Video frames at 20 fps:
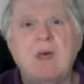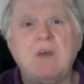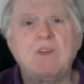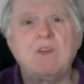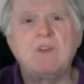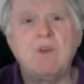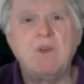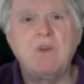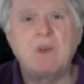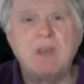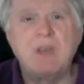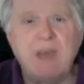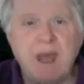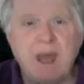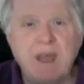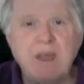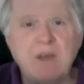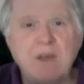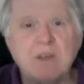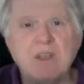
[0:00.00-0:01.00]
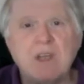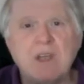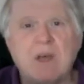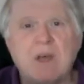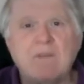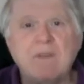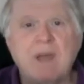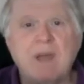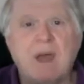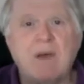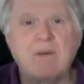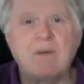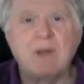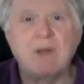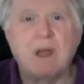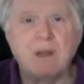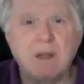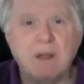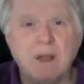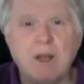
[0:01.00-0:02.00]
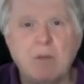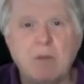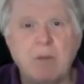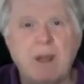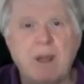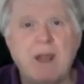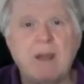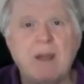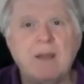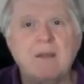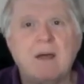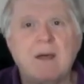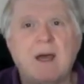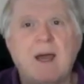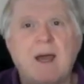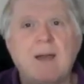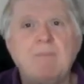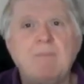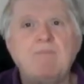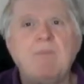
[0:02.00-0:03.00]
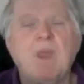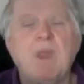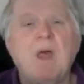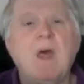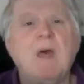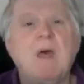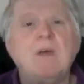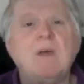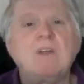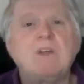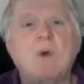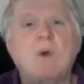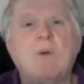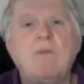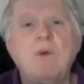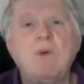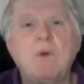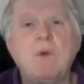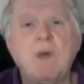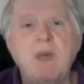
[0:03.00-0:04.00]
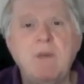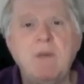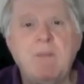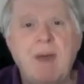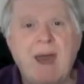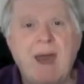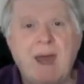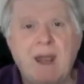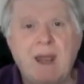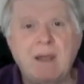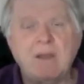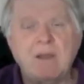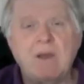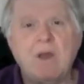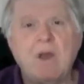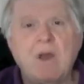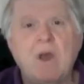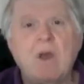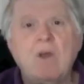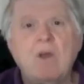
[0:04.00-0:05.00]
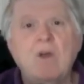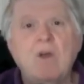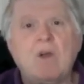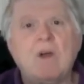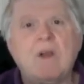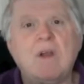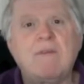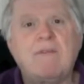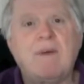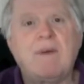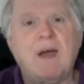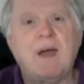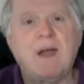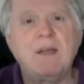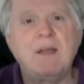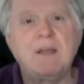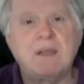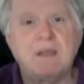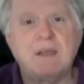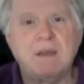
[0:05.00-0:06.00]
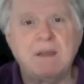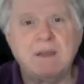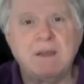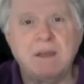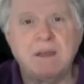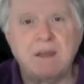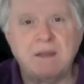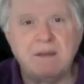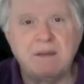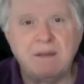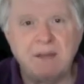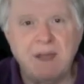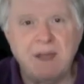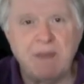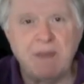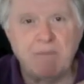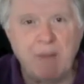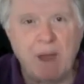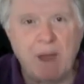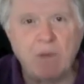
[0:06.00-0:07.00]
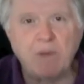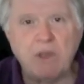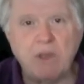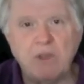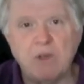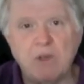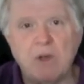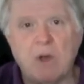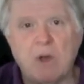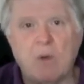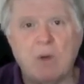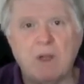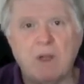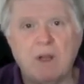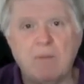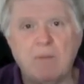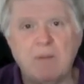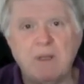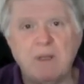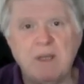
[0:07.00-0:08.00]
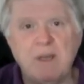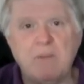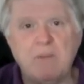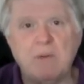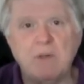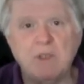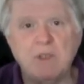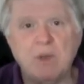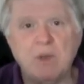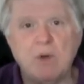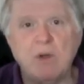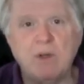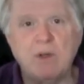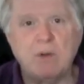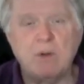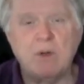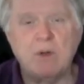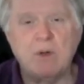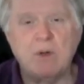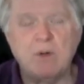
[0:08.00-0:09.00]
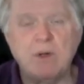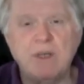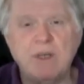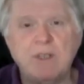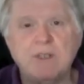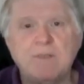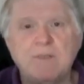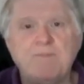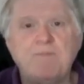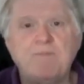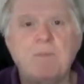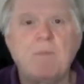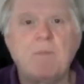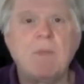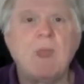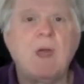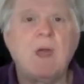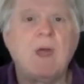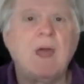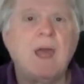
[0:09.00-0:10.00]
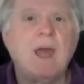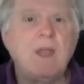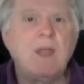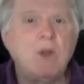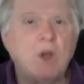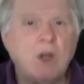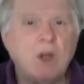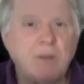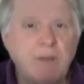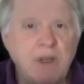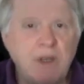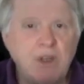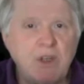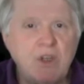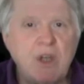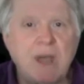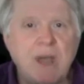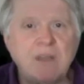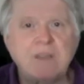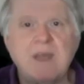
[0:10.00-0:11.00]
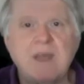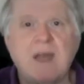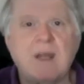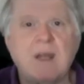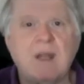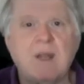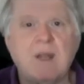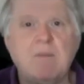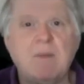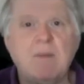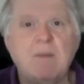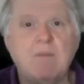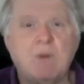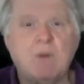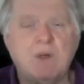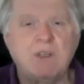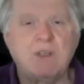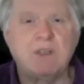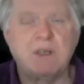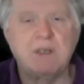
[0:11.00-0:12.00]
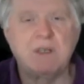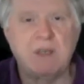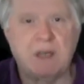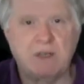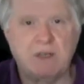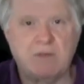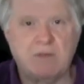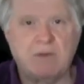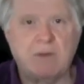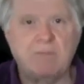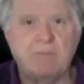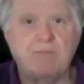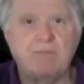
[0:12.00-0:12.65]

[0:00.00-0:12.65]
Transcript: So you're getting yourself down a little bit at a time. So if you keep at it, you're going to find that the amount that you go a little bit deeper is going to increase, and you're going to be just that little bit more successful.